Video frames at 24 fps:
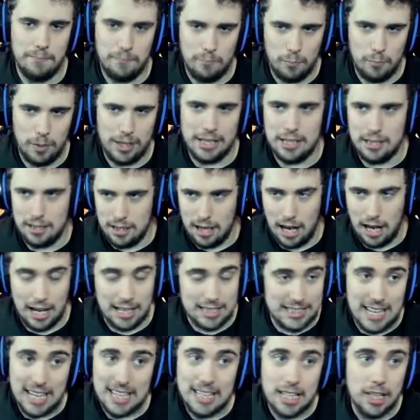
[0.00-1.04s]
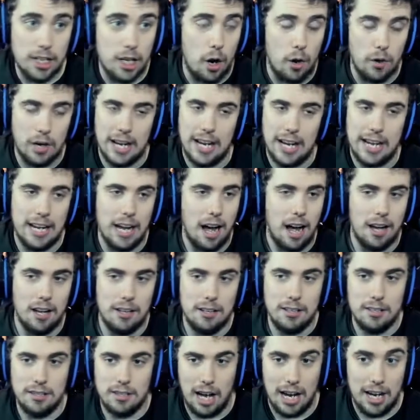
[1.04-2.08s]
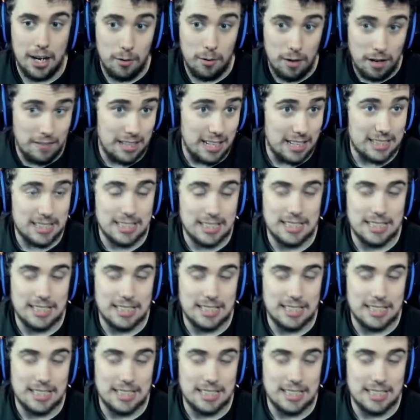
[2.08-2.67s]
we, like, a second goal here. Like, whoever gets